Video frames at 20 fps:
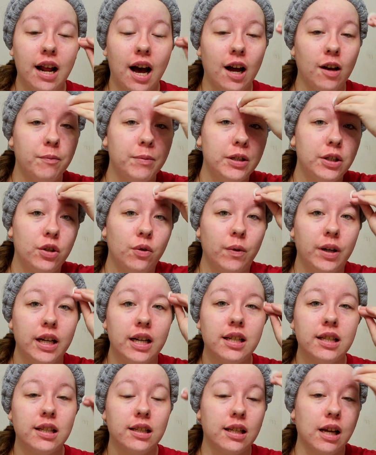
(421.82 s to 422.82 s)
I've been doing
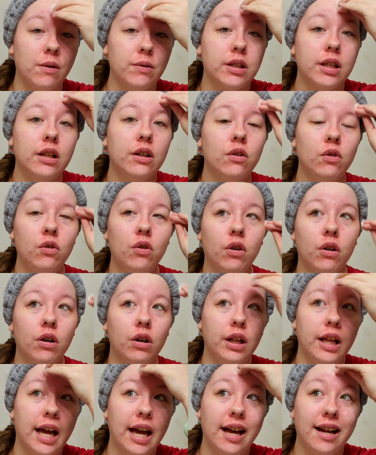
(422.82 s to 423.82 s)
it since I was a little
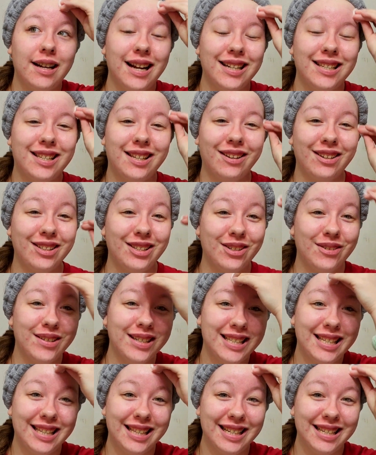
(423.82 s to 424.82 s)
girl, and I still do
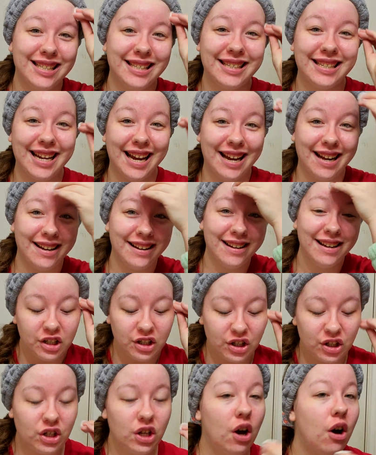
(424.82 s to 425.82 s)
it to this day.
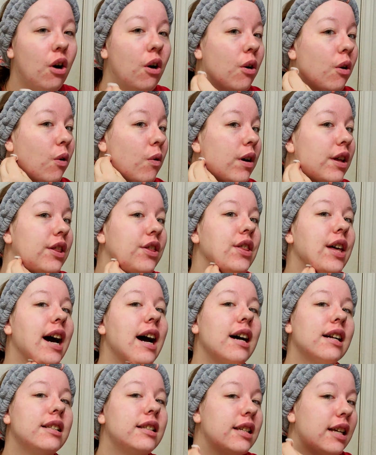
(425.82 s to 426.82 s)
So
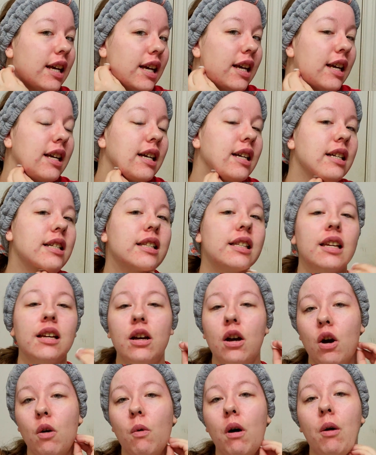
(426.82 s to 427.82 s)
that is
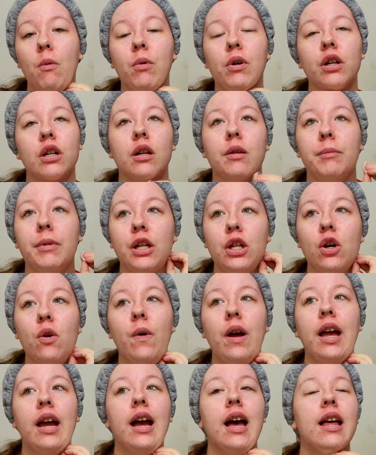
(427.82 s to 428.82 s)
what we're gonna be
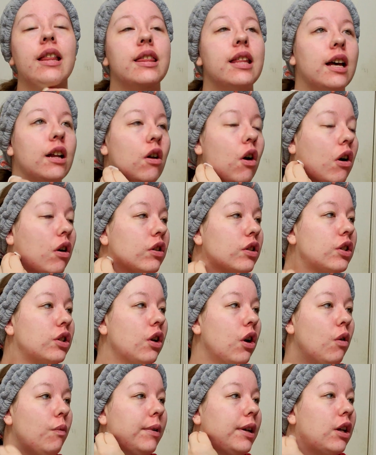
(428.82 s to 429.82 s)
doing. And then
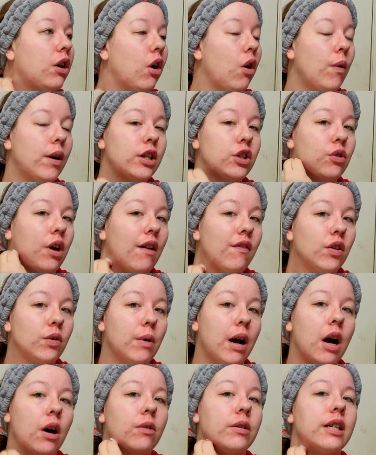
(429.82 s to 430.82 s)
also we go and drive
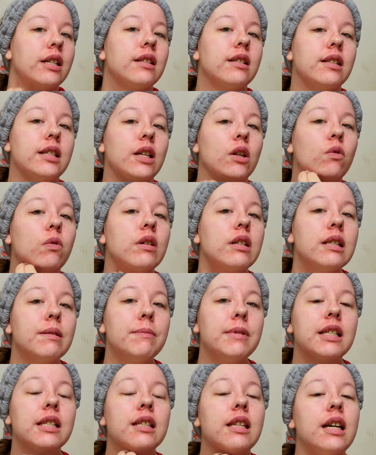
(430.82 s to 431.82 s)
around and see
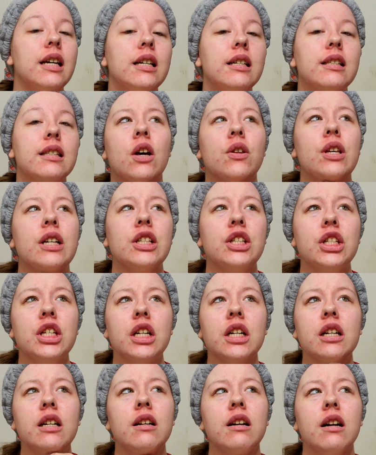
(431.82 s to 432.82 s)
Christmas lights. Now this year,